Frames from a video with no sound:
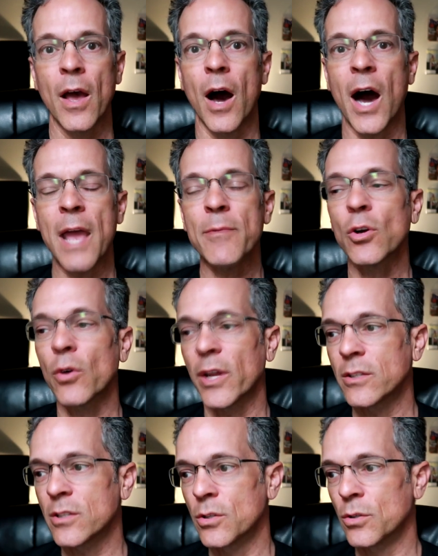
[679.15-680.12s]
I'm
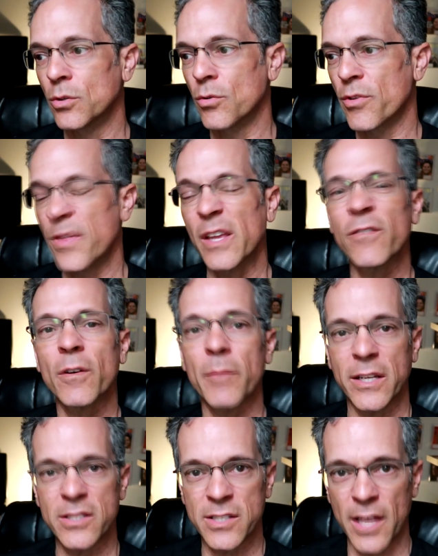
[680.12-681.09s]
going to think for
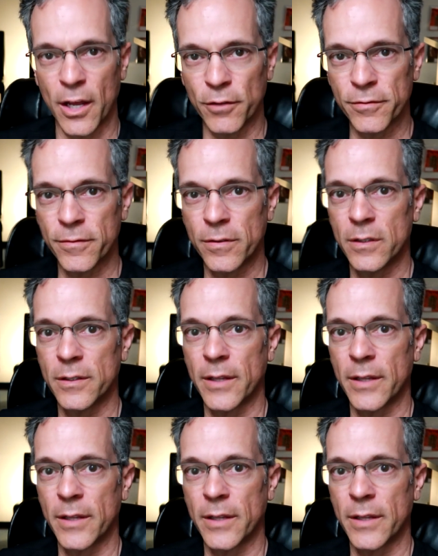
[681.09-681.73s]
myself